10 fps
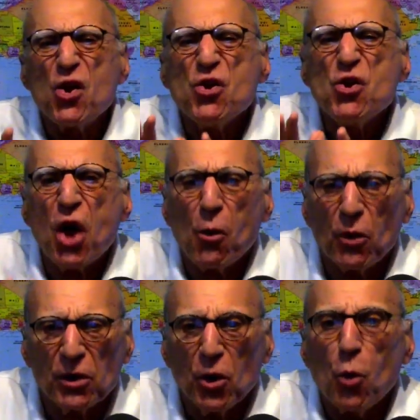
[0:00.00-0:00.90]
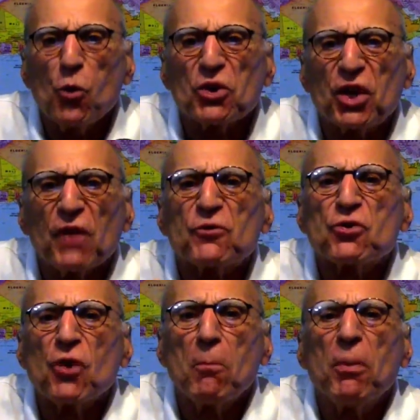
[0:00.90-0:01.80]
no one would give
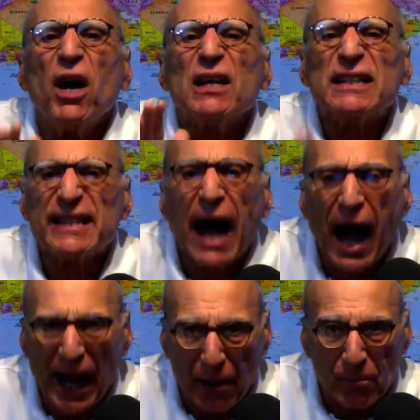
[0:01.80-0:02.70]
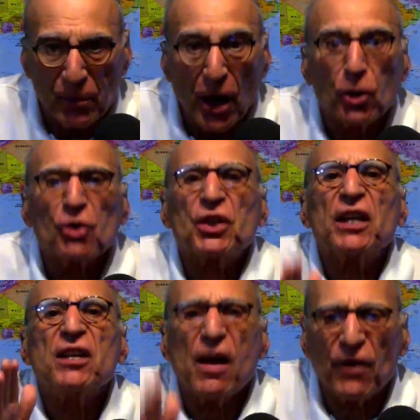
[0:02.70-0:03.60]
Trump a dime because
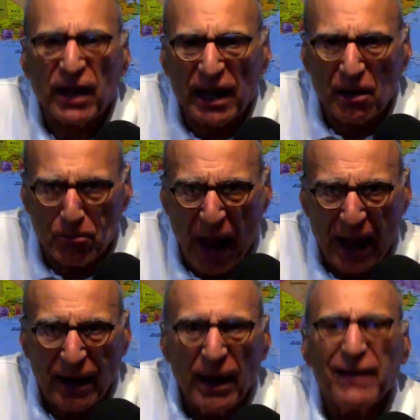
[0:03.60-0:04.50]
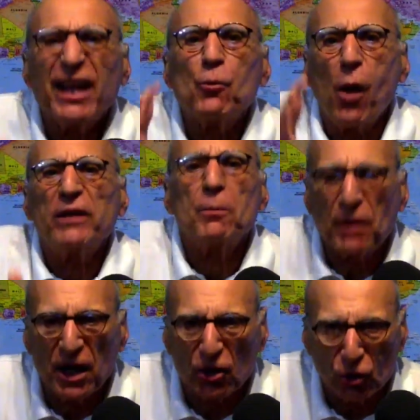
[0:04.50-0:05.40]
they'd never get it back and they'd wind up
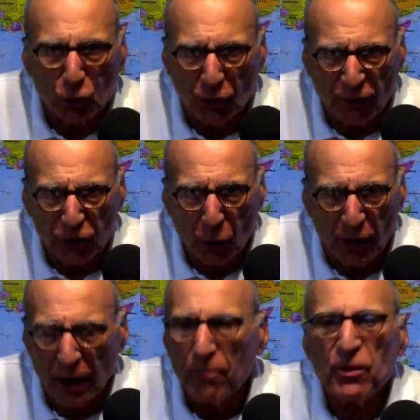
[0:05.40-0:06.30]
getting sued for doing it,